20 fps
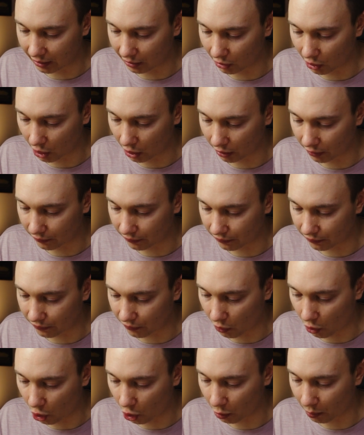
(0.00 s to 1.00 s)
a lot of
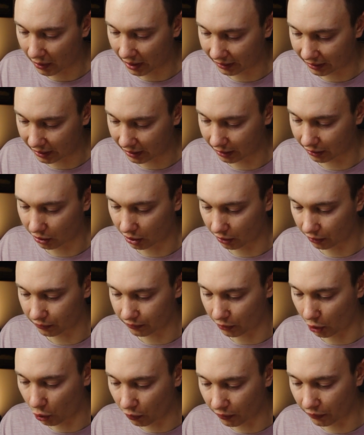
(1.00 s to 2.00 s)
formatting,
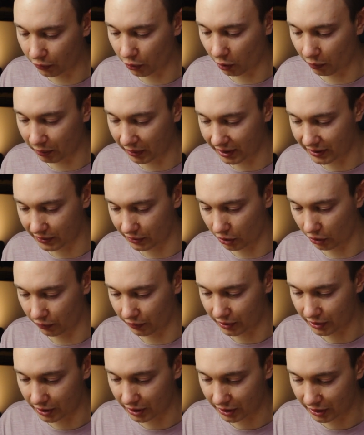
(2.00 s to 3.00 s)
overview of my
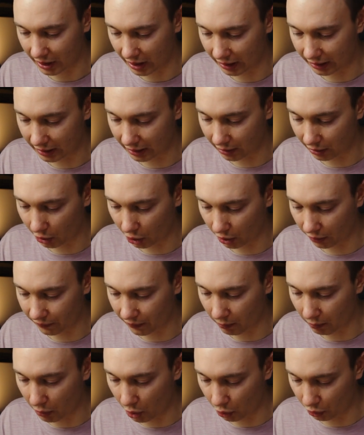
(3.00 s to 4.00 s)
services. I did a lot of
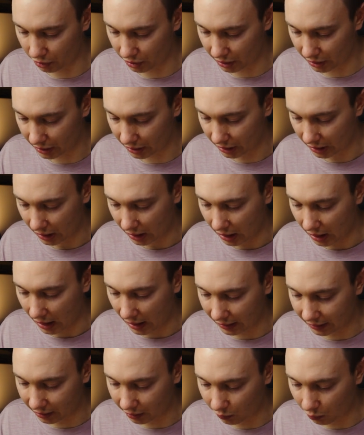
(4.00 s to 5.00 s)
emojis.
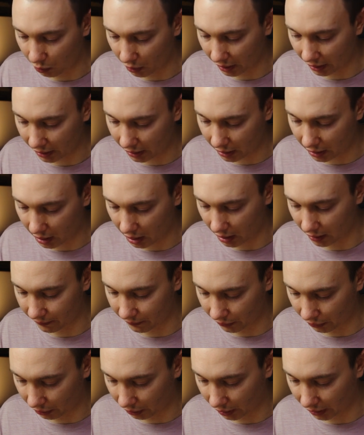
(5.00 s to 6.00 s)
I did what I
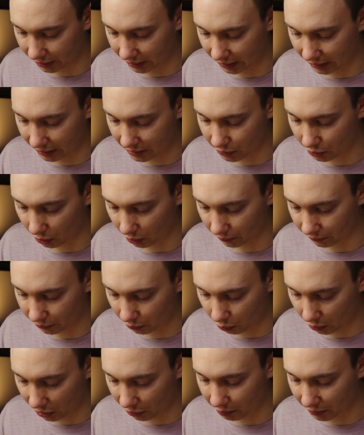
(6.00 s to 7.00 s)
cover. I did sort of
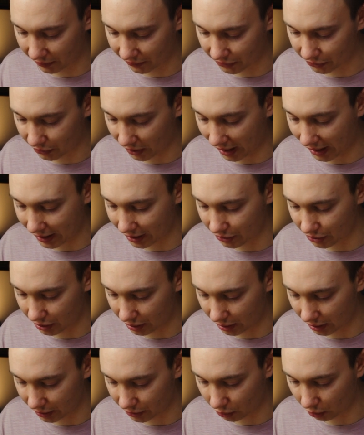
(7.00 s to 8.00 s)
12-month
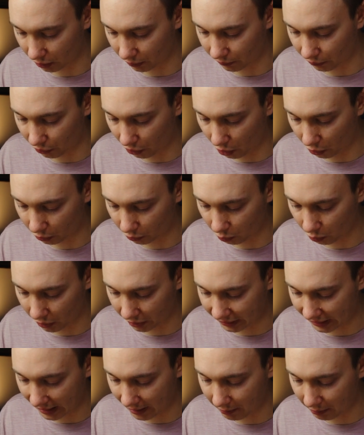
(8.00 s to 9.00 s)
strategy. I sort of wrote
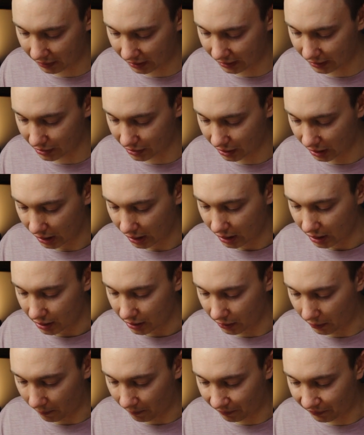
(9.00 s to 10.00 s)
what that means.
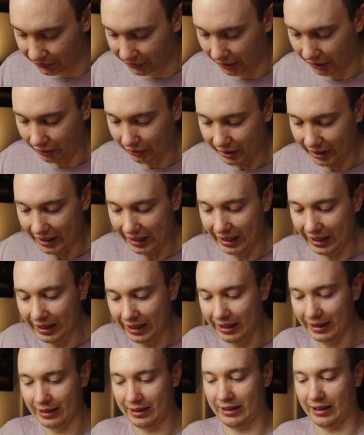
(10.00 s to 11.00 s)
So there
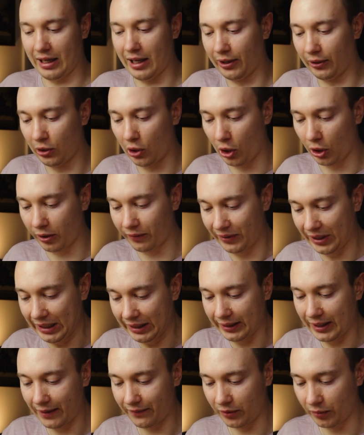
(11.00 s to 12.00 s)
is a lot of
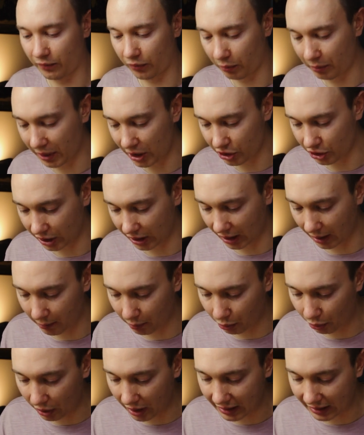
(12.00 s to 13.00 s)
in-depth information, and I'm
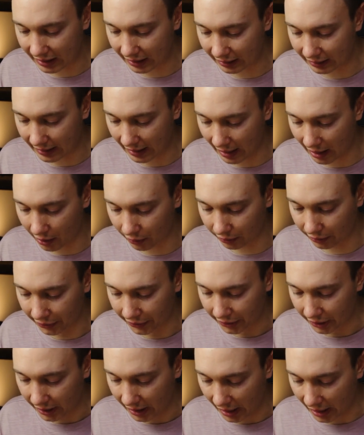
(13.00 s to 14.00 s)
breaking down
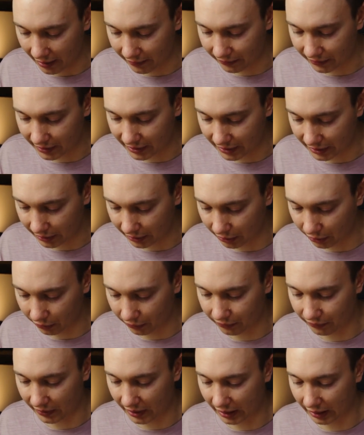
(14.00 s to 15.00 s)
every single
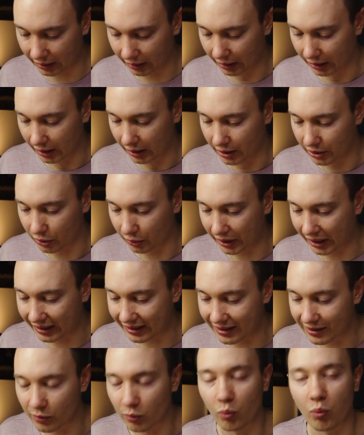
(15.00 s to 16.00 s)
thing so that
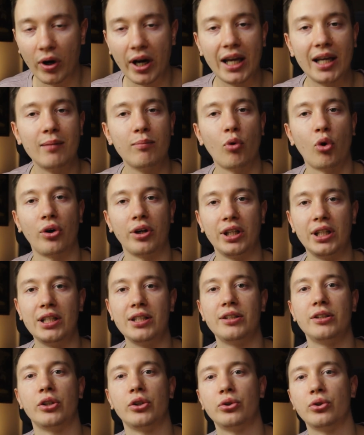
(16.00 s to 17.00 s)
it's way more
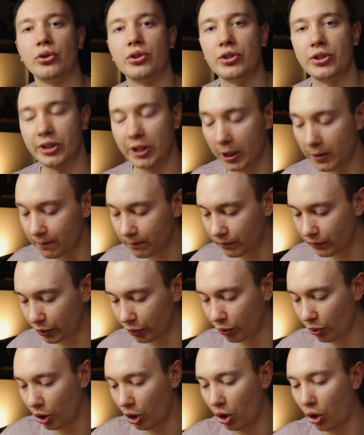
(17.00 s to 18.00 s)
easier to skim
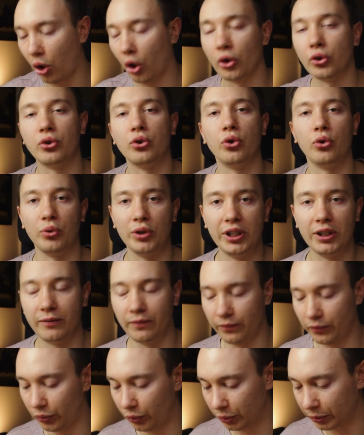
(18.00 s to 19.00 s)
through or to read
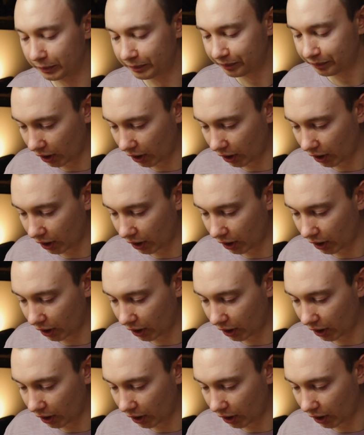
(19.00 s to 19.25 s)
through.